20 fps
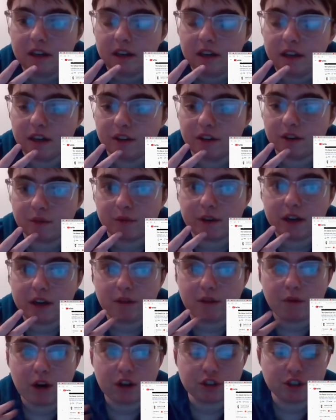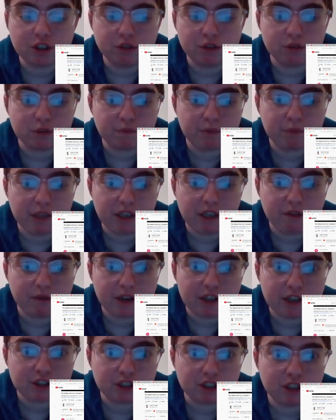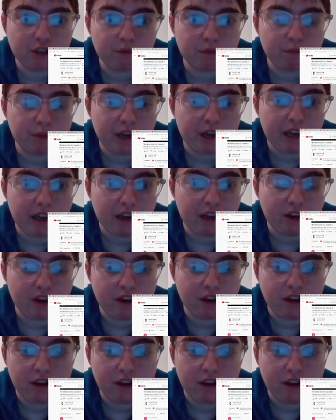in the rain while she was being rescued by